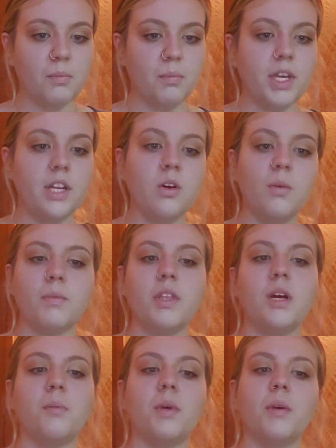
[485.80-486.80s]
In-home
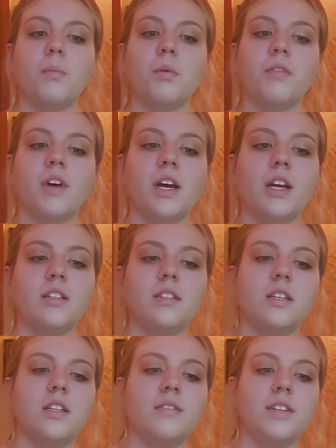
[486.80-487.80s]
therapy provides
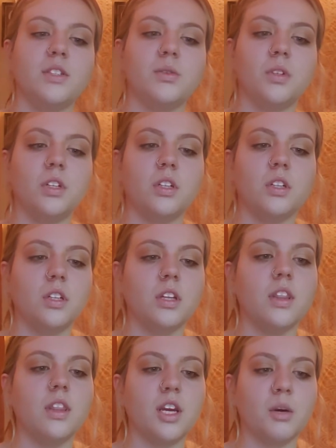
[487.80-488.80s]
individual
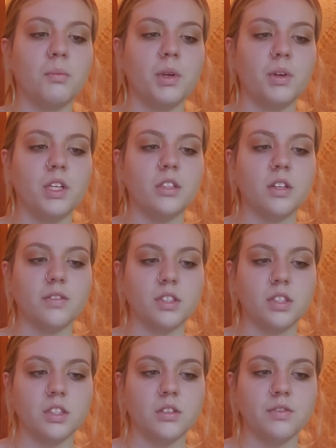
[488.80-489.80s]
therapeutic
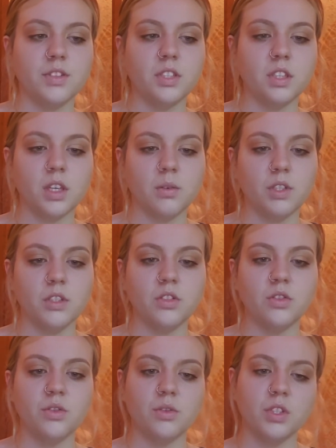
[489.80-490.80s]
services for delinquents,
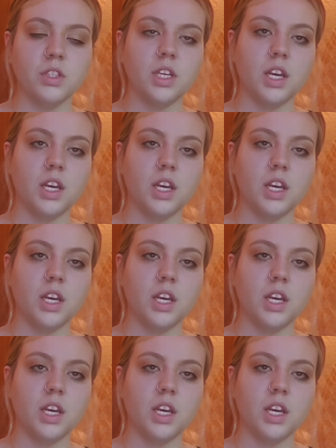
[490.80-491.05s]
truants,